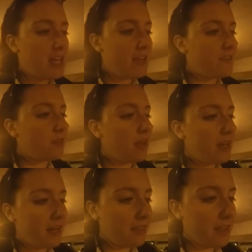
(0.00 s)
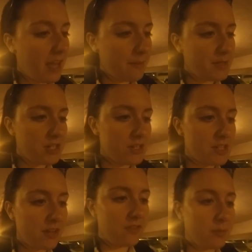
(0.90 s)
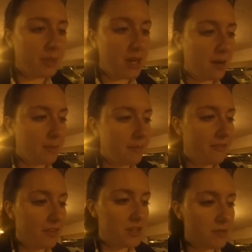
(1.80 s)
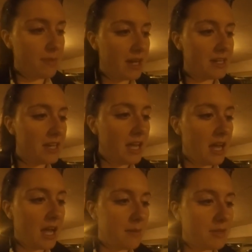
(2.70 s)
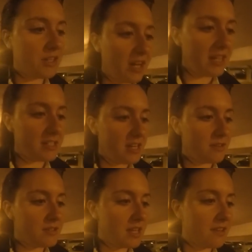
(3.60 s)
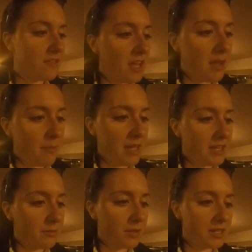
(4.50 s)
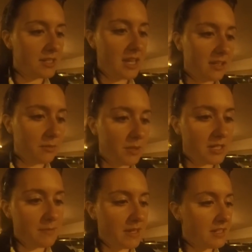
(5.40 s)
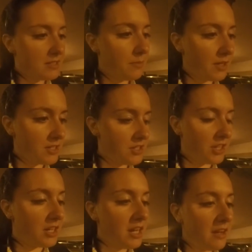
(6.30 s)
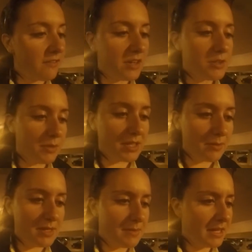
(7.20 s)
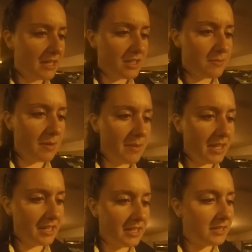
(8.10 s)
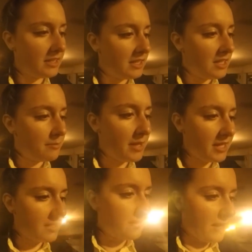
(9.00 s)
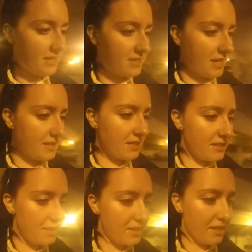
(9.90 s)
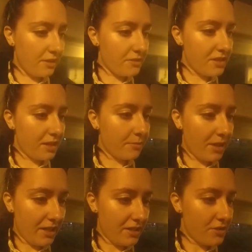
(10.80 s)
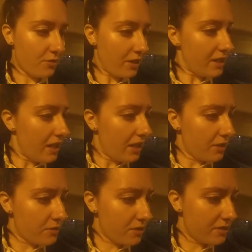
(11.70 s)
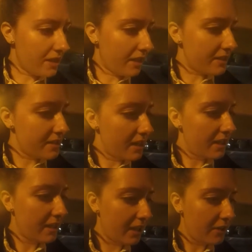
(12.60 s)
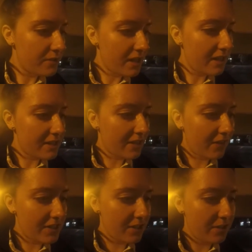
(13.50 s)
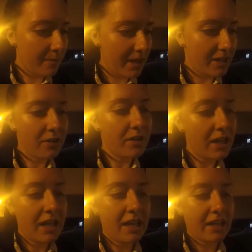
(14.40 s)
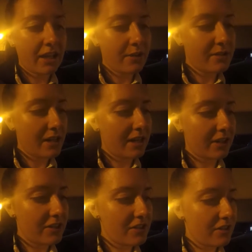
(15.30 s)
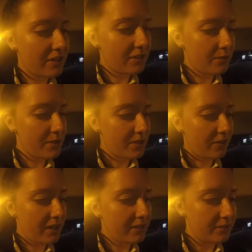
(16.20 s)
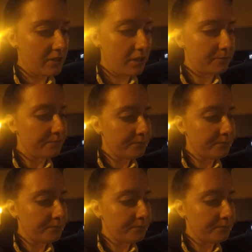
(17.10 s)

If you let anything happen to yourself, you'll be harming my flesh and mind. I'm in your hands now. Save. Macon works, England works, Mexican works, sure. French works. Why speak English? My Mexican. Mexican, United States, he sees negros. De comprende Detroit. Houston, Dallas. ¿Quiere usted la salvación de México? ¿Quiere usted el Cristo de nuestro rey? No.